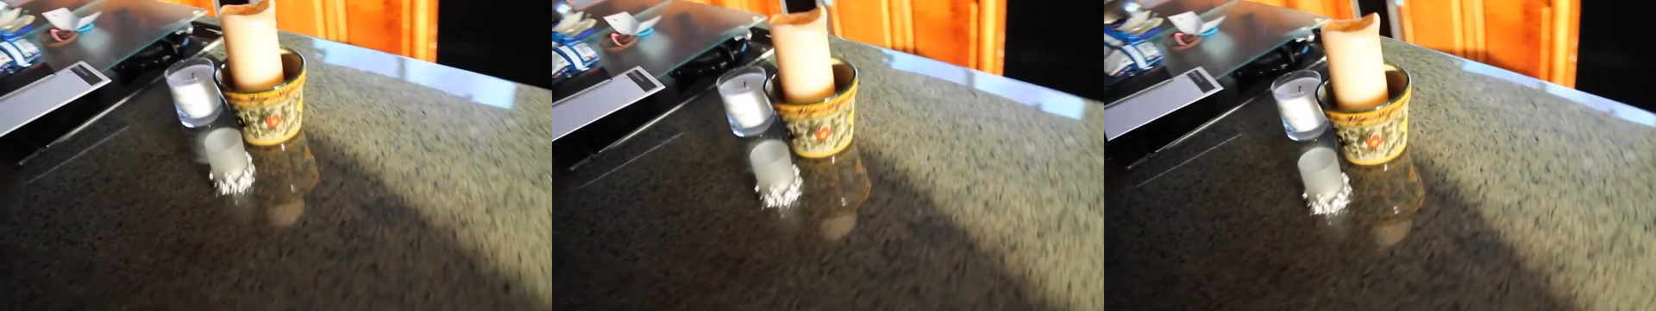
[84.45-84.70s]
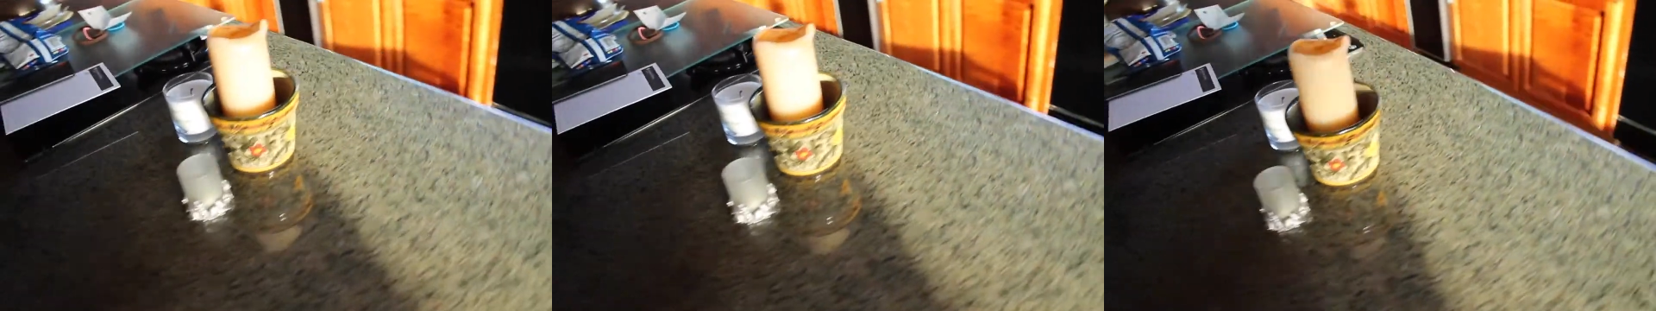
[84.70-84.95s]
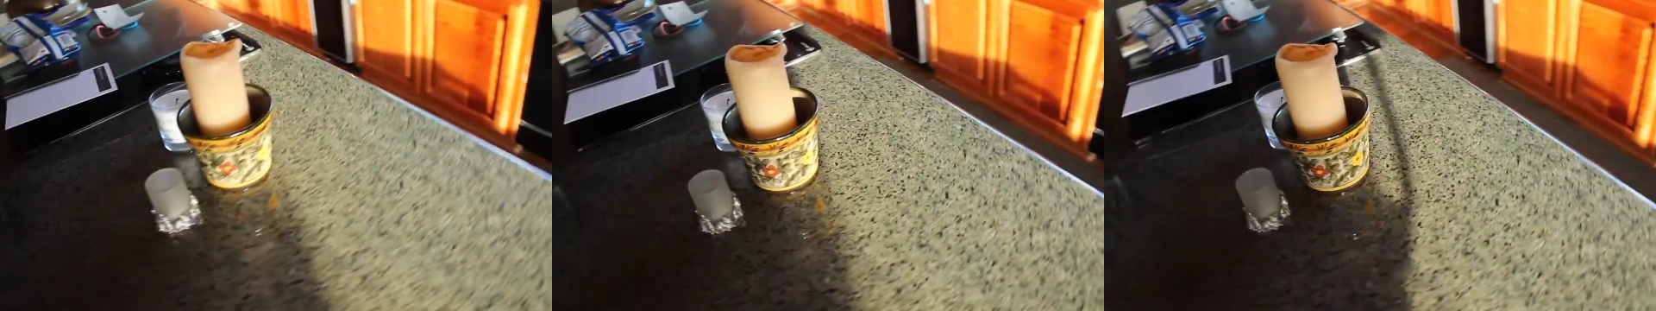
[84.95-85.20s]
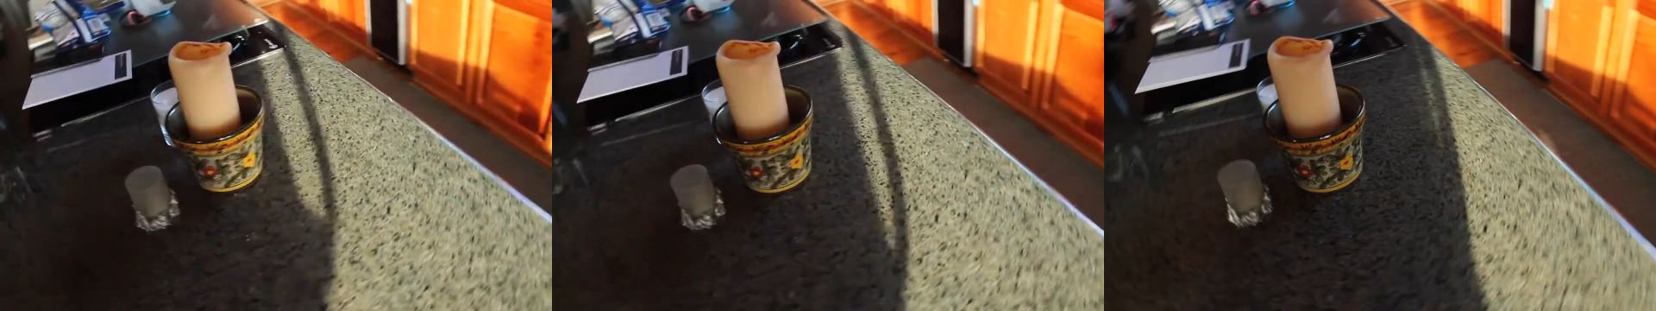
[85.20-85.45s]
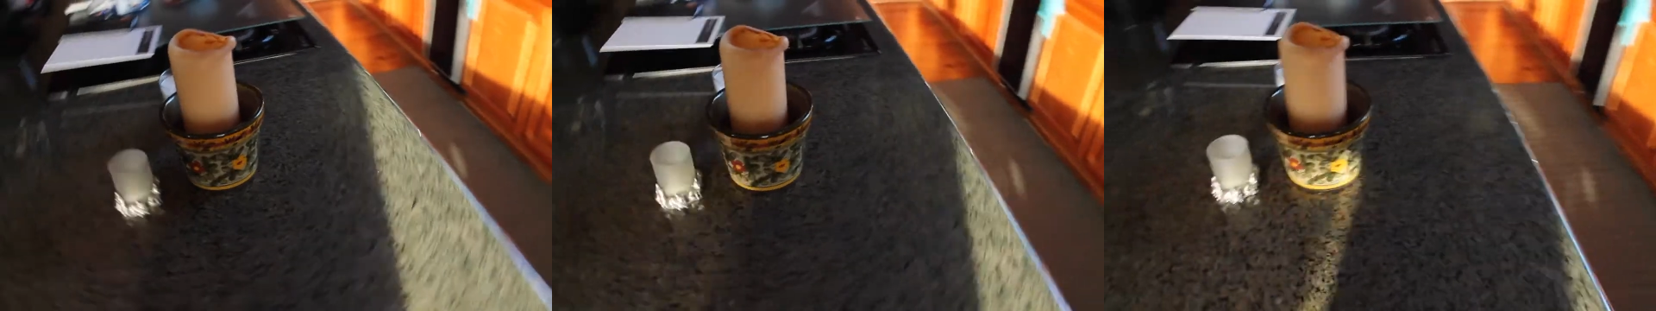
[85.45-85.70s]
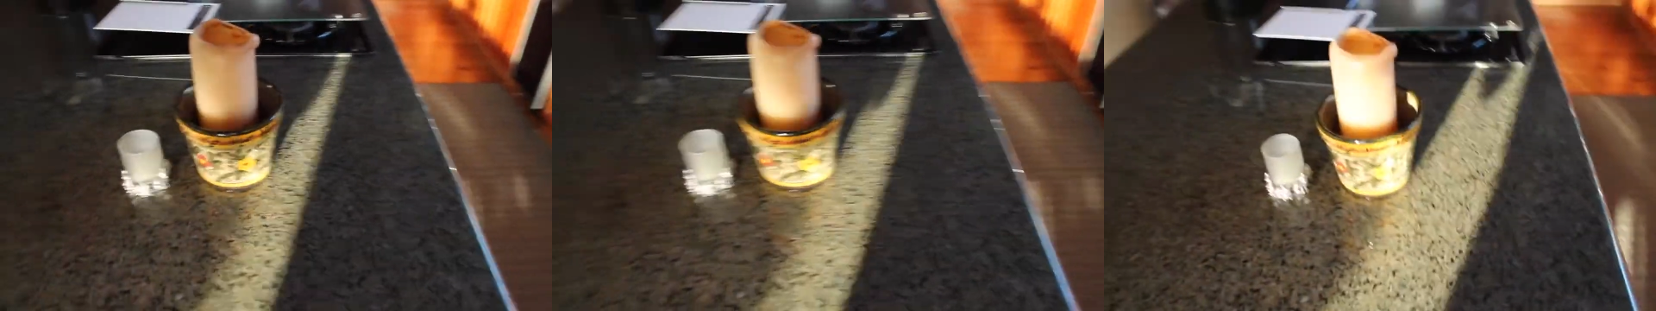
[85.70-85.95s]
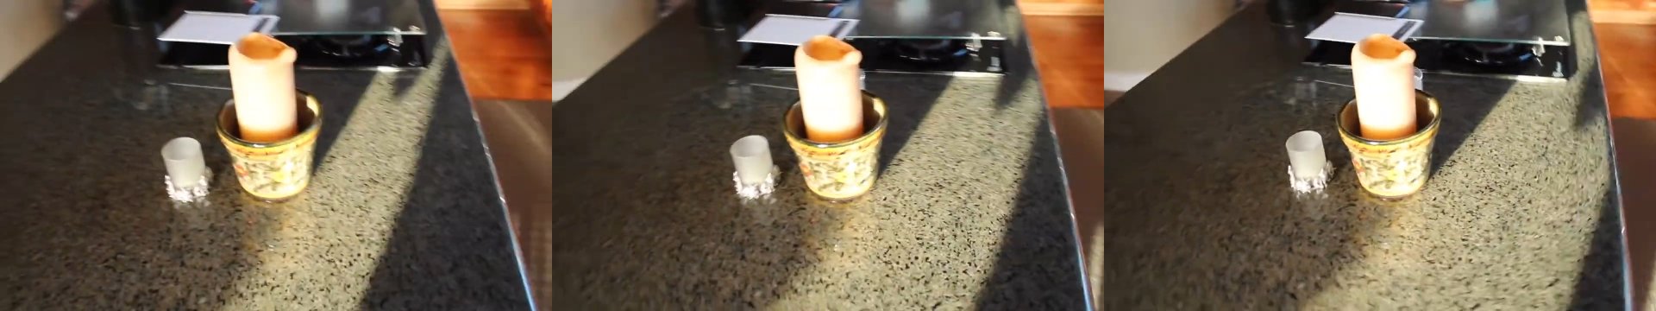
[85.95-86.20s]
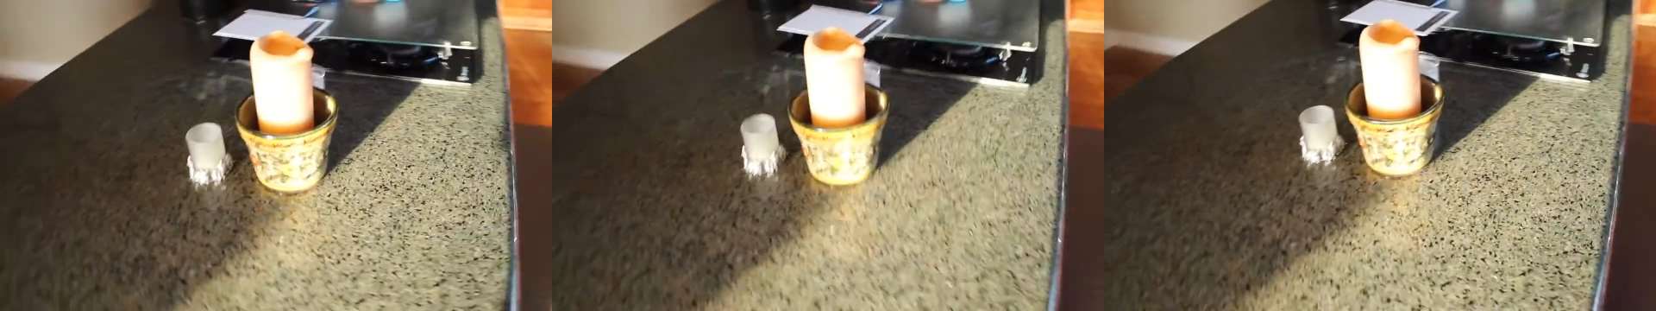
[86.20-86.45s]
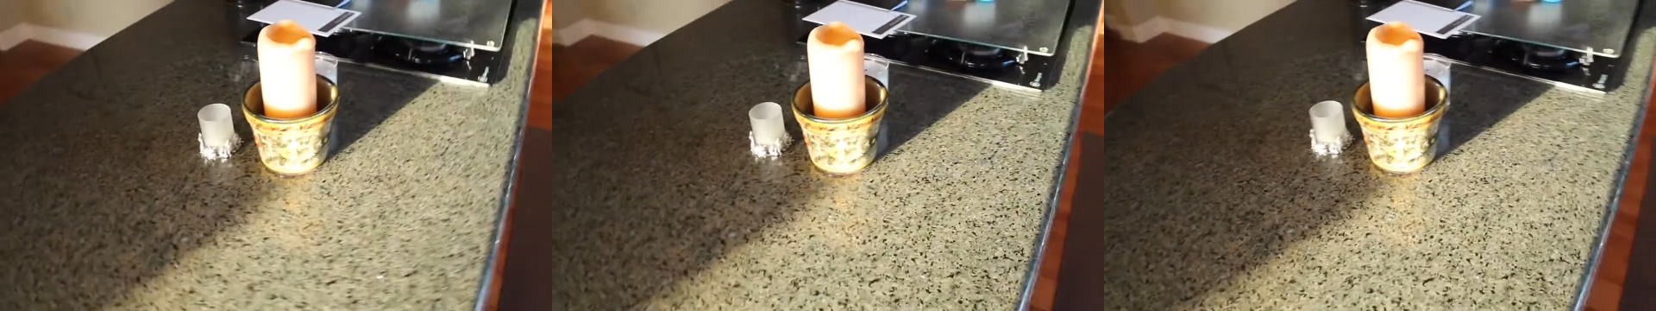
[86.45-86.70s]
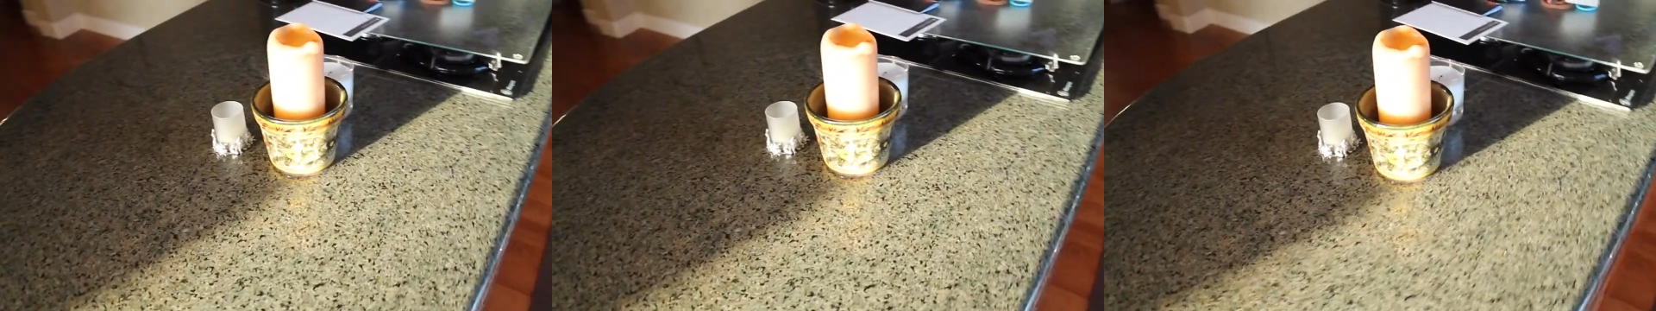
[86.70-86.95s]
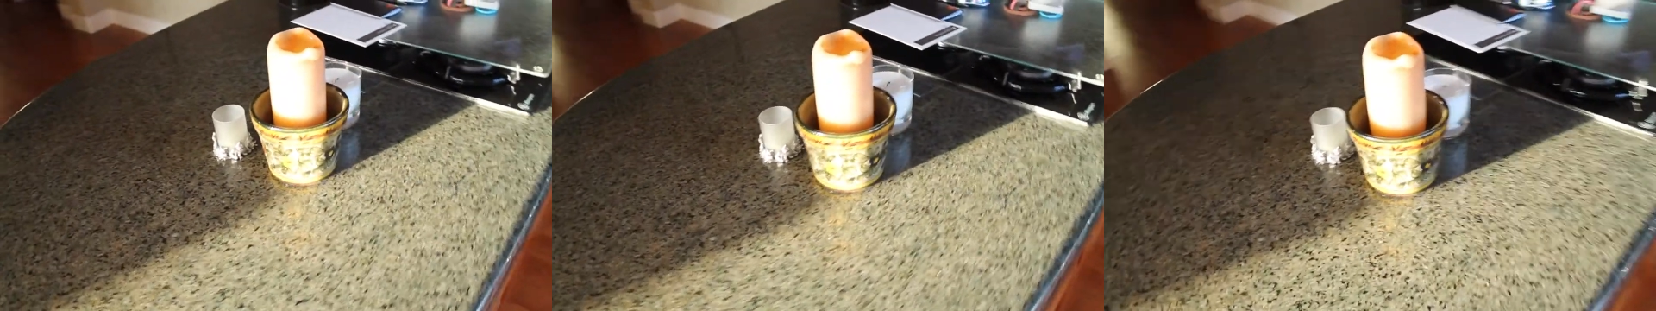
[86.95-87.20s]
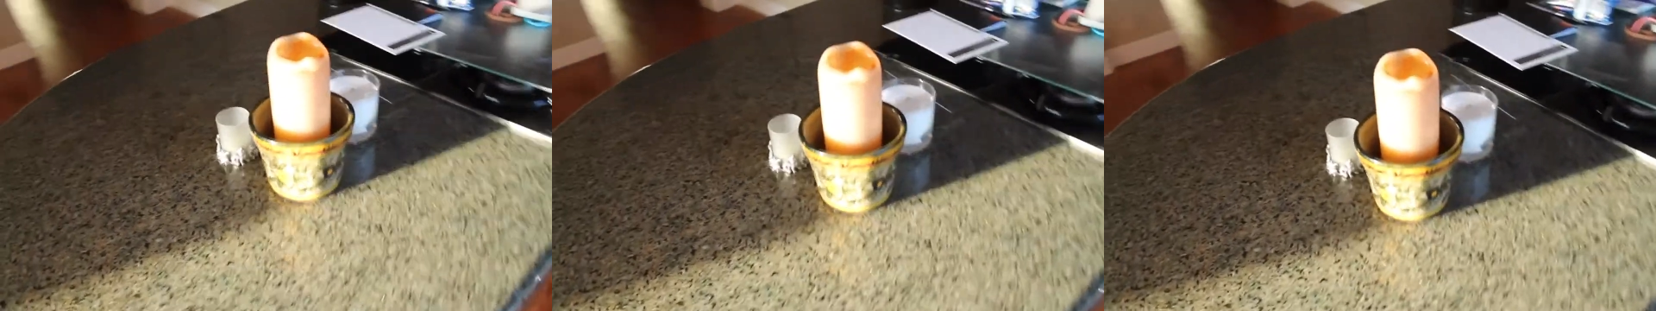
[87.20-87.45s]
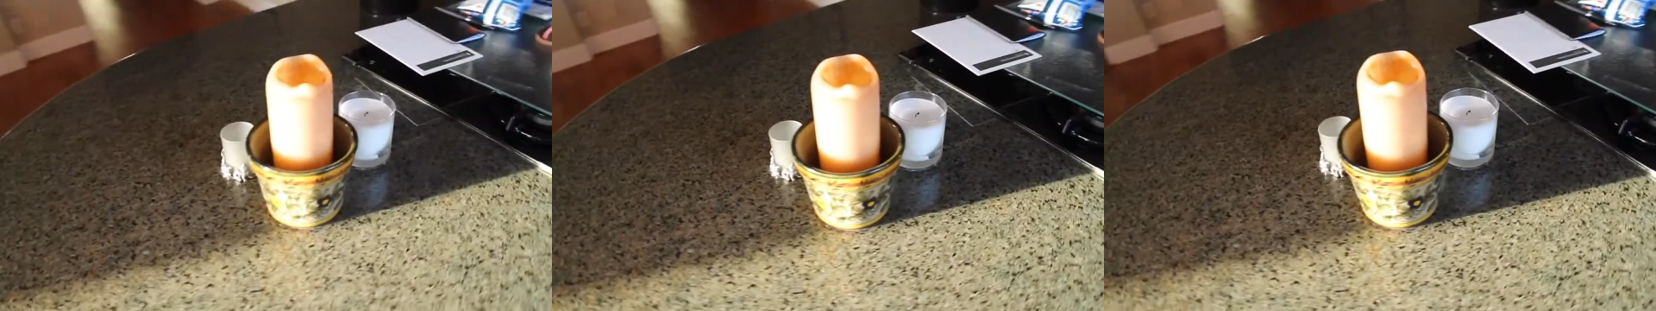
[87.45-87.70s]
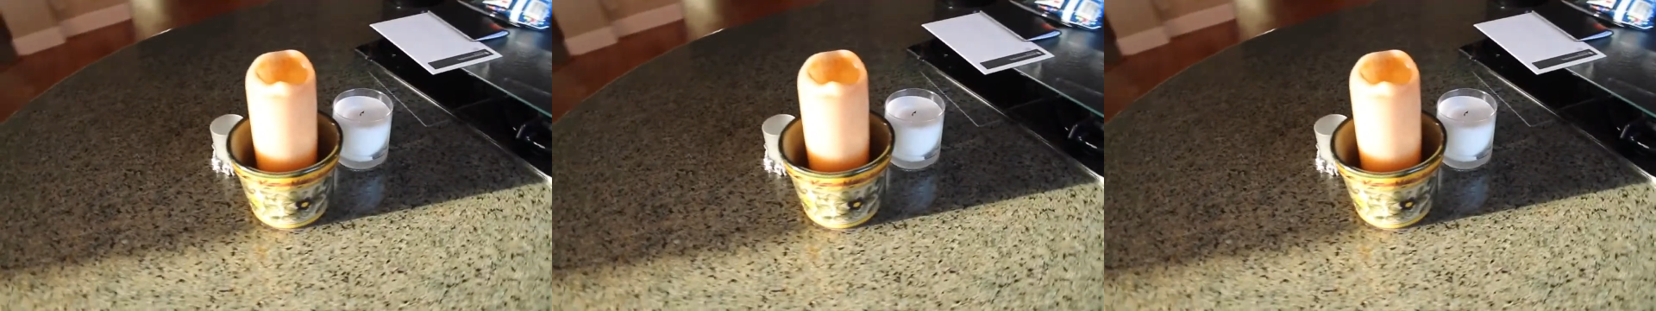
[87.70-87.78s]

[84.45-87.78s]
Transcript: [unreadable: no face in view]